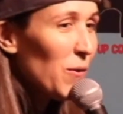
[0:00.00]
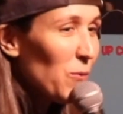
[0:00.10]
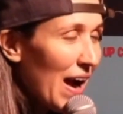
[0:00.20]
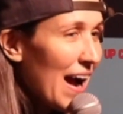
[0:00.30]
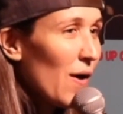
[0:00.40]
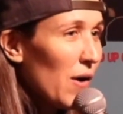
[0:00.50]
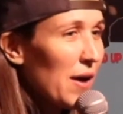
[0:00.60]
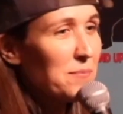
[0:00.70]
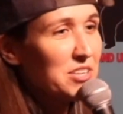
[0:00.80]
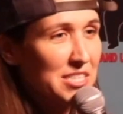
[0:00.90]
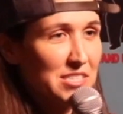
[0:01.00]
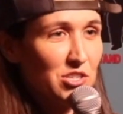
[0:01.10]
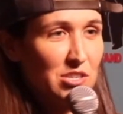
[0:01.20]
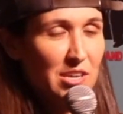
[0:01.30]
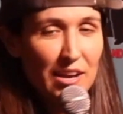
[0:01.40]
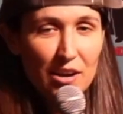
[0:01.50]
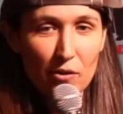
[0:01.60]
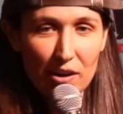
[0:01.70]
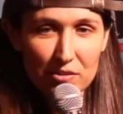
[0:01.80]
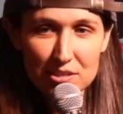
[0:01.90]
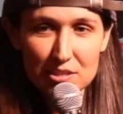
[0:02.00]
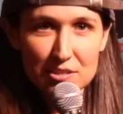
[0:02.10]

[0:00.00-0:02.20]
wow, I'm just kidding around.